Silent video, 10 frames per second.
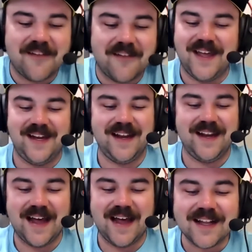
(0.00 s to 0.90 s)
it.
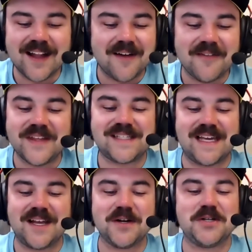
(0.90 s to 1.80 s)
I love this
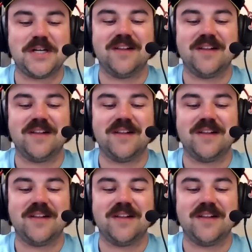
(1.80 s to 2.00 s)
energy.